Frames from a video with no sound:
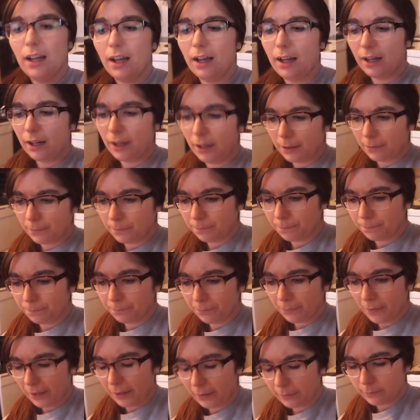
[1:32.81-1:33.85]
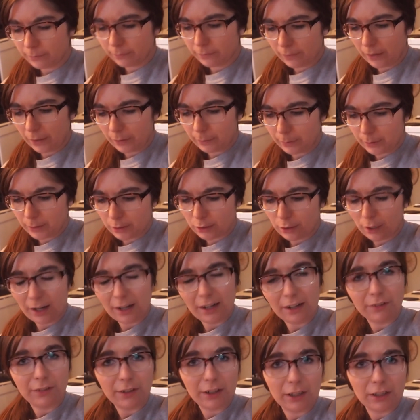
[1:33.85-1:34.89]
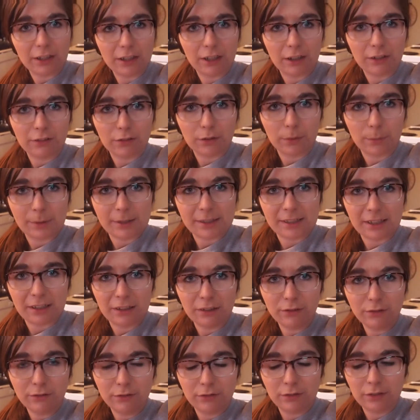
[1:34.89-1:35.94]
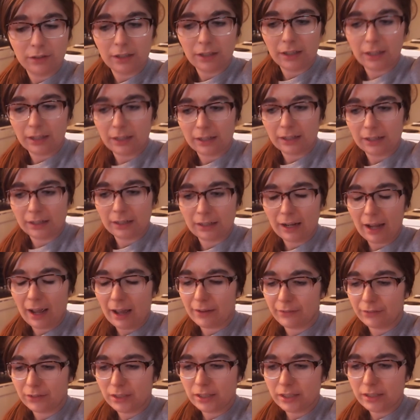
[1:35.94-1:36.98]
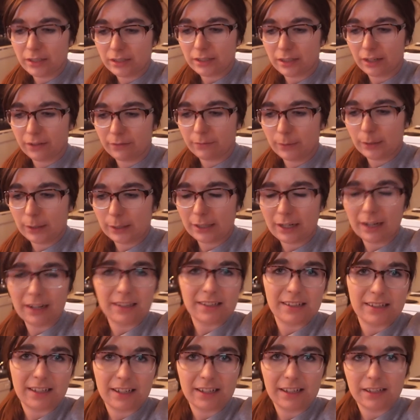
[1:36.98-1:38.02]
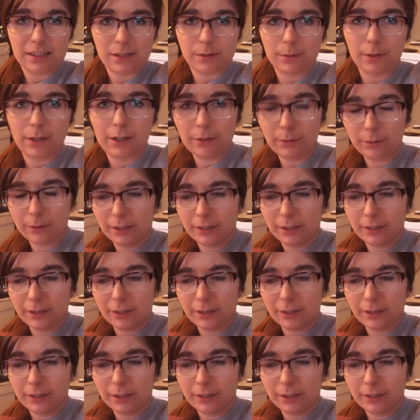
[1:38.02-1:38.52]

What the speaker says: I've been trying to figure it out for myself, and I haven't. I've been kind of sick as well.